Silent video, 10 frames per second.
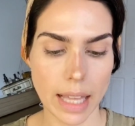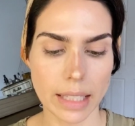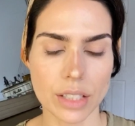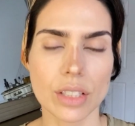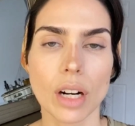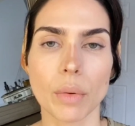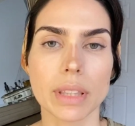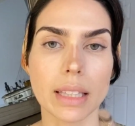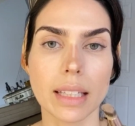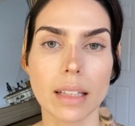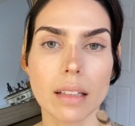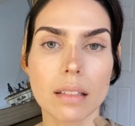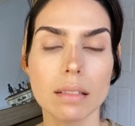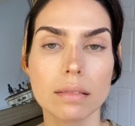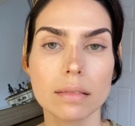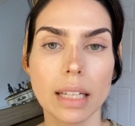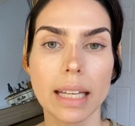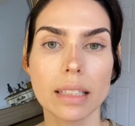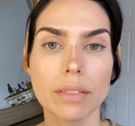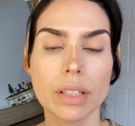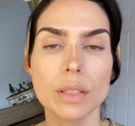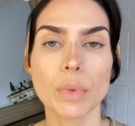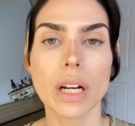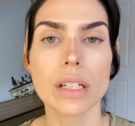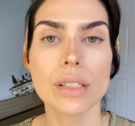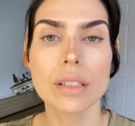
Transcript: like to start with the little end of this brush.